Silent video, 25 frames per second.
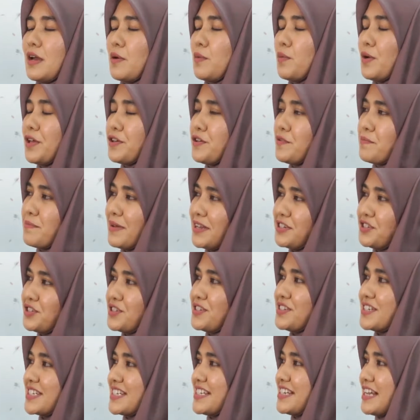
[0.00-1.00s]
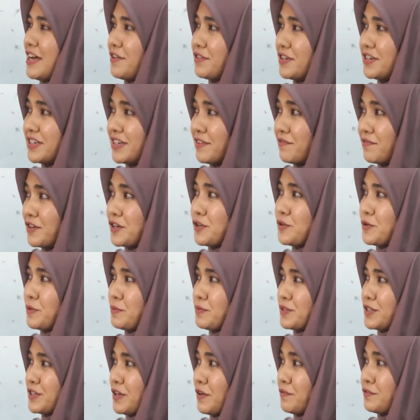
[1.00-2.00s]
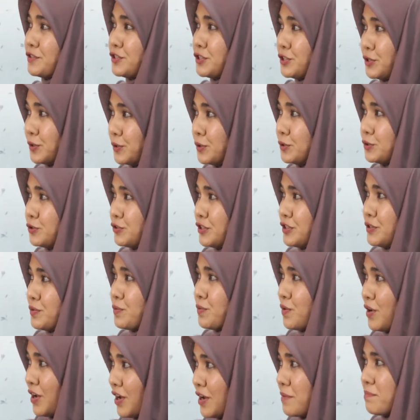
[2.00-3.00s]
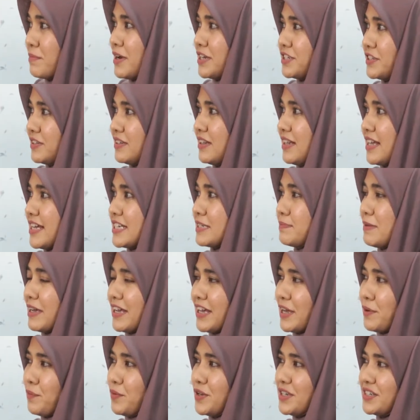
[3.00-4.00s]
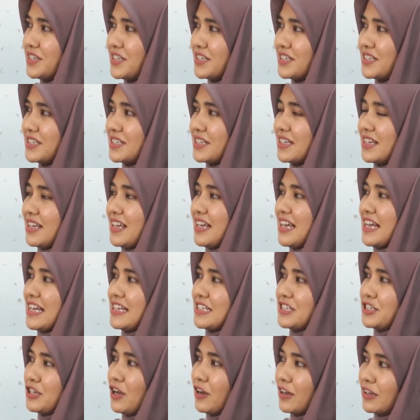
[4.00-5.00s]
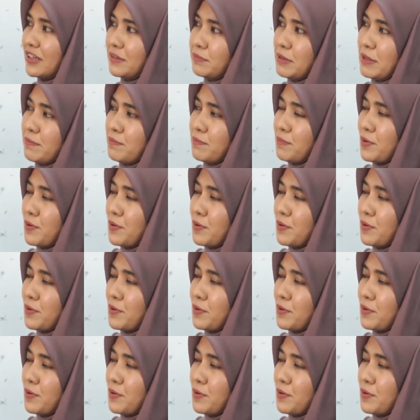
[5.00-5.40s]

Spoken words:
Well, you mentioned just now the different groups of children who are marginalized, but can we just talk a little bit